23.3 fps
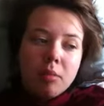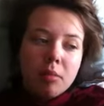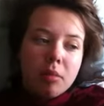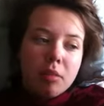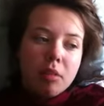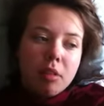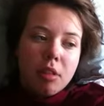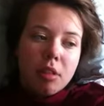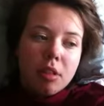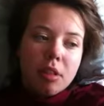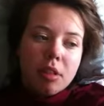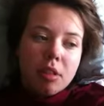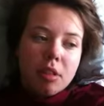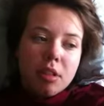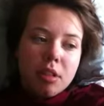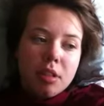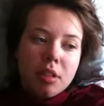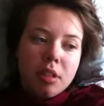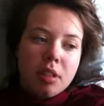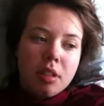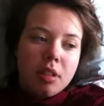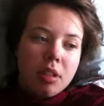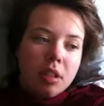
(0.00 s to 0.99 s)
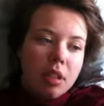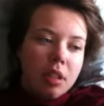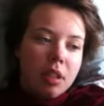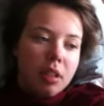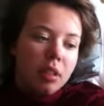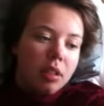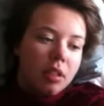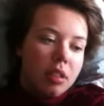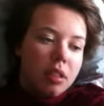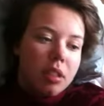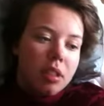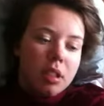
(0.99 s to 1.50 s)
production
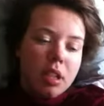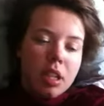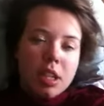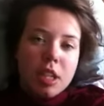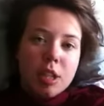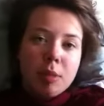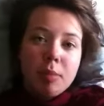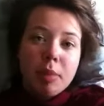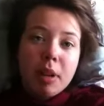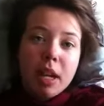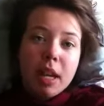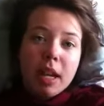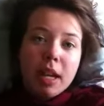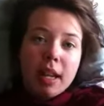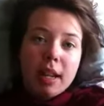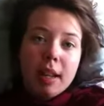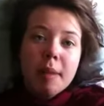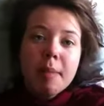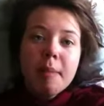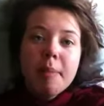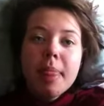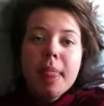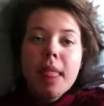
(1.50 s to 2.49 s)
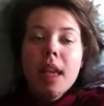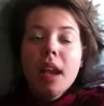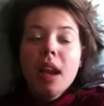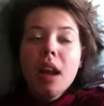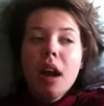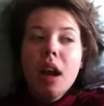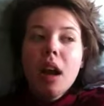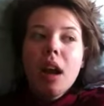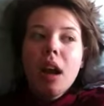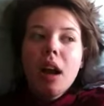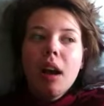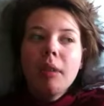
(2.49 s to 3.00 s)
thing, stage play.
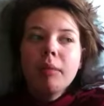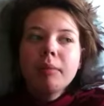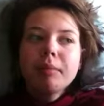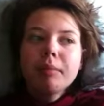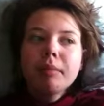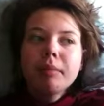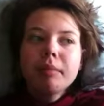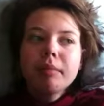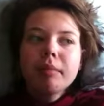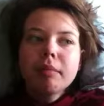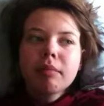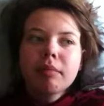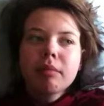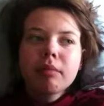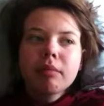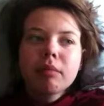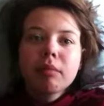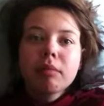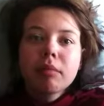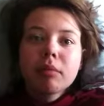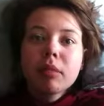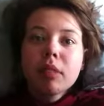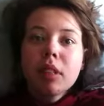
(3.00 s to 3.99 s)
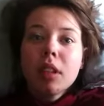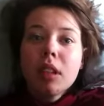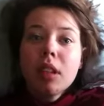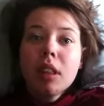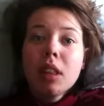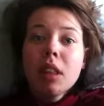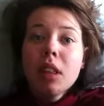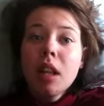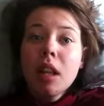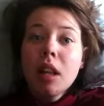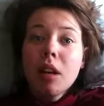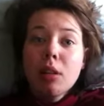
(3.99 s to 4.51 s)
And
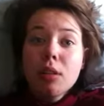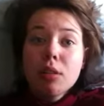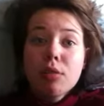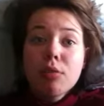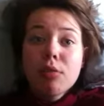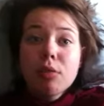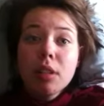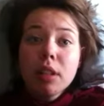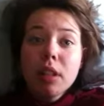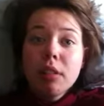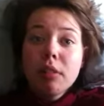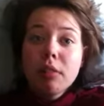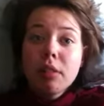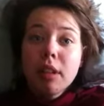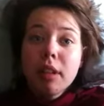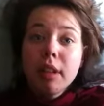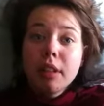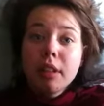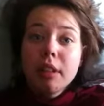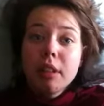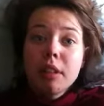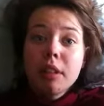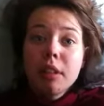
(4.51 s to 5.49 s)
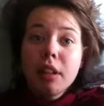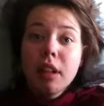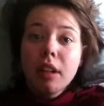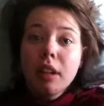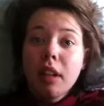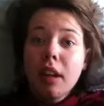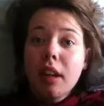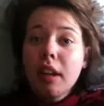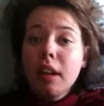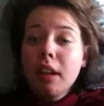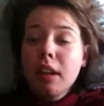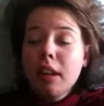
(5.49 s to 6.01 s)
that was really, really good.
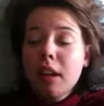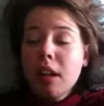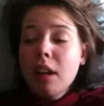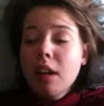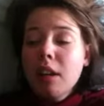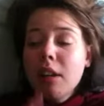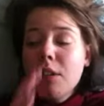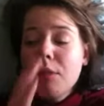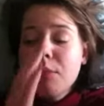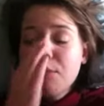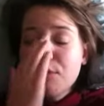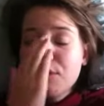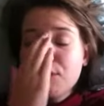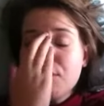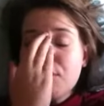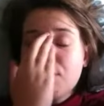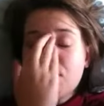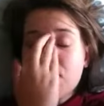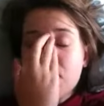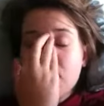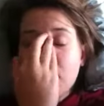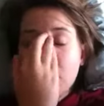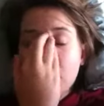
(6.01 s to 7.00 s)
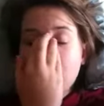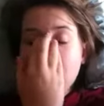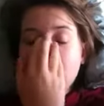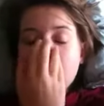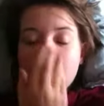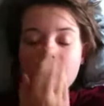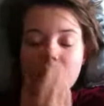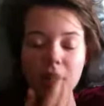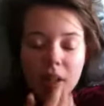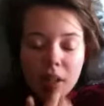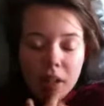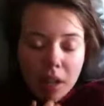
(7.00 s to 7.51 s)
I almost cried.
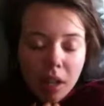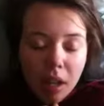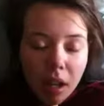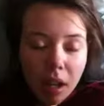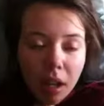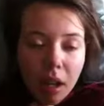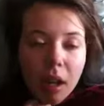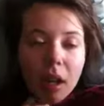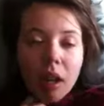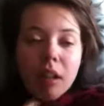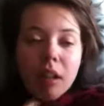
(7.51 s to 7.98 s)
It